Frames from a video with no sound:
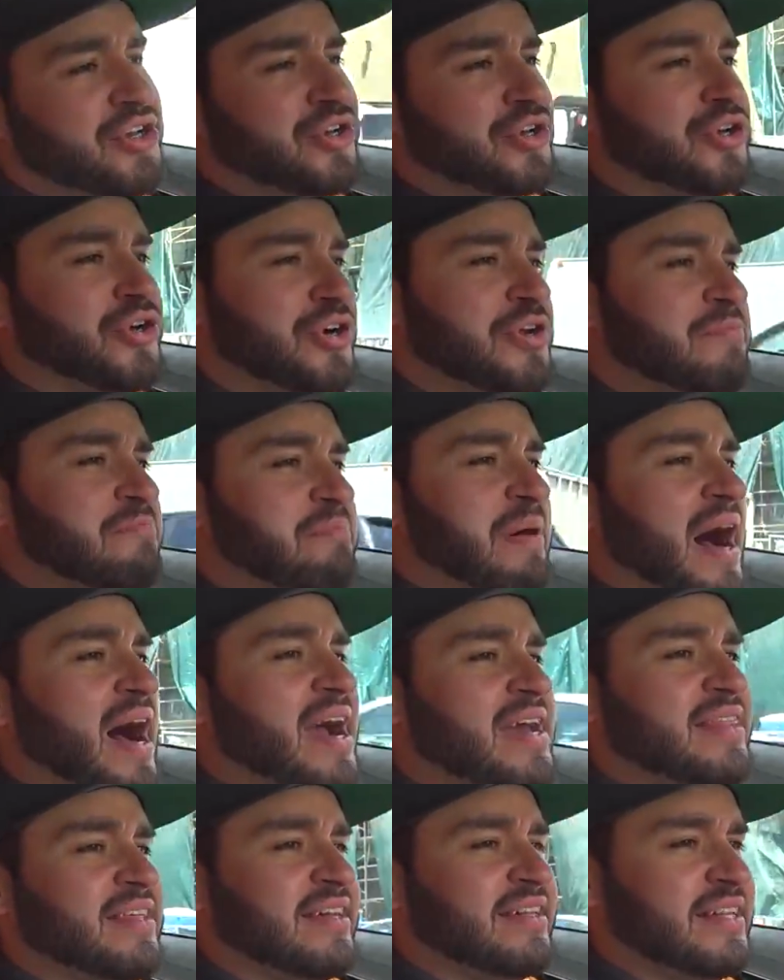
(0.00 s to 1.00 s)
couldn't
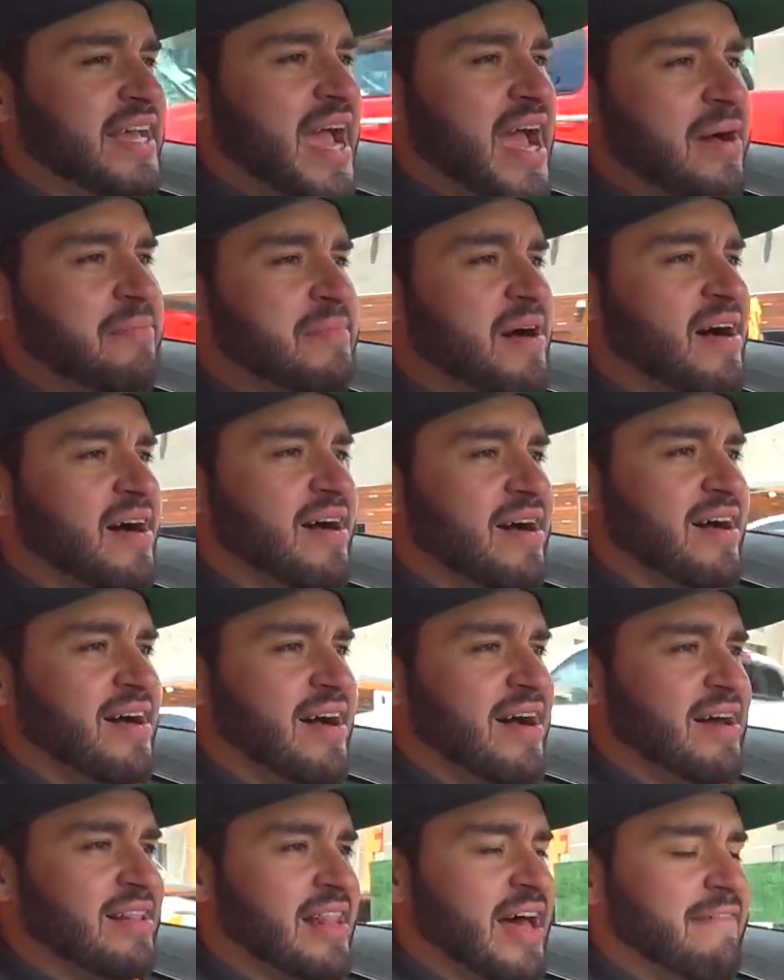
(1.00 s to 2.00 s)
buy the damn
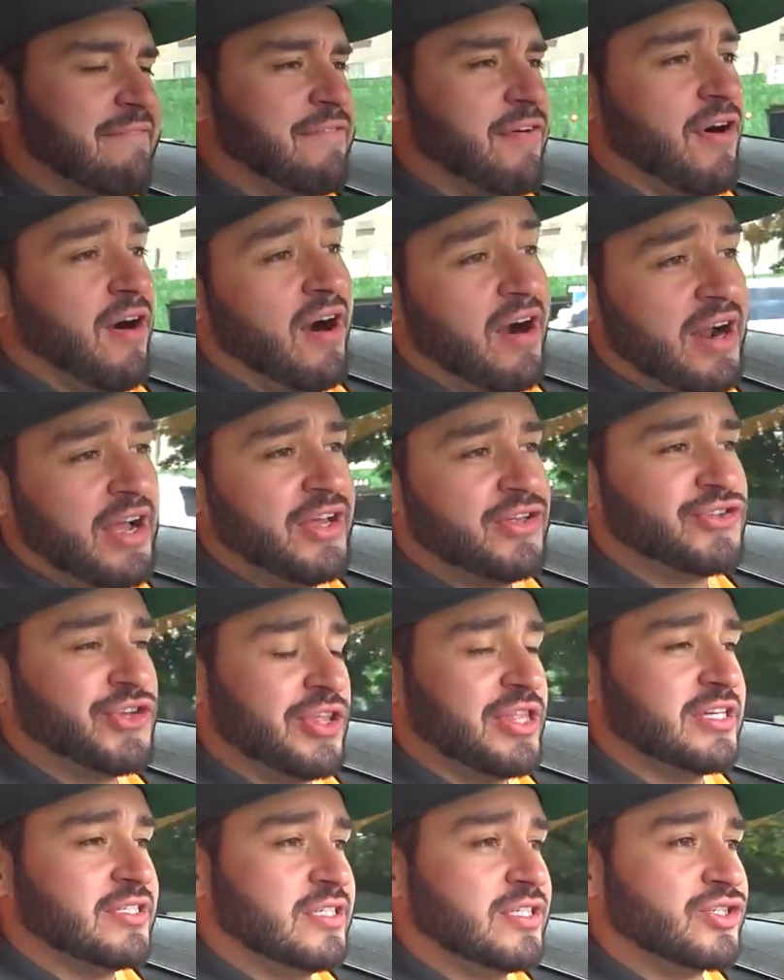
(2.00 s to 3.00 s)
LaFerrari, so
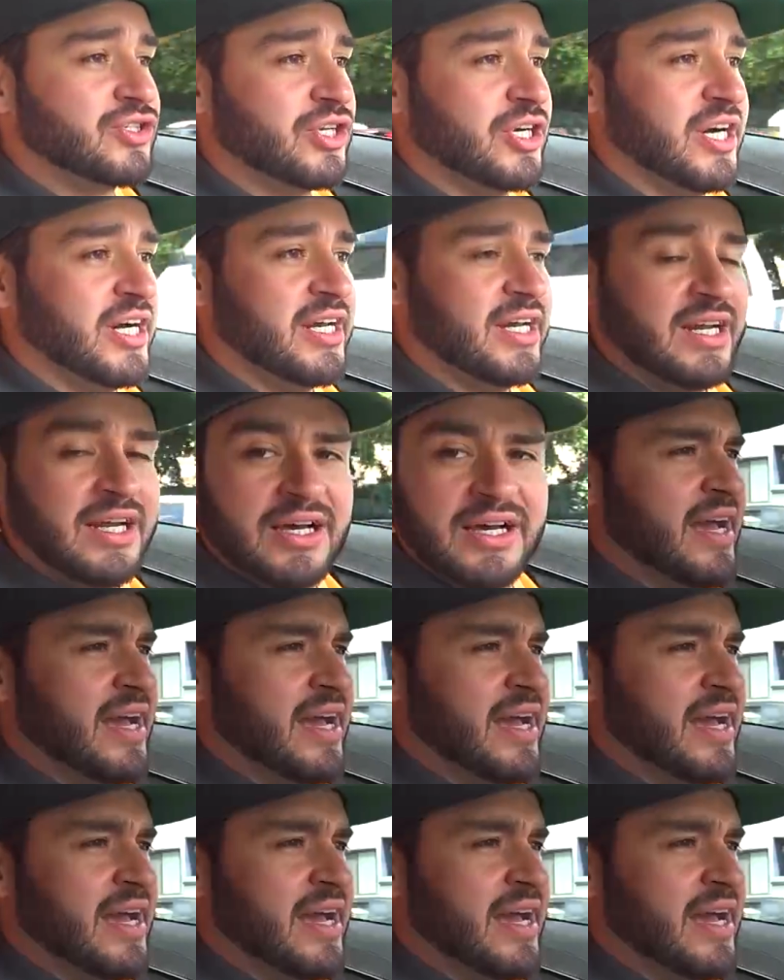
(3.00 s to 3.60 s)
this is good.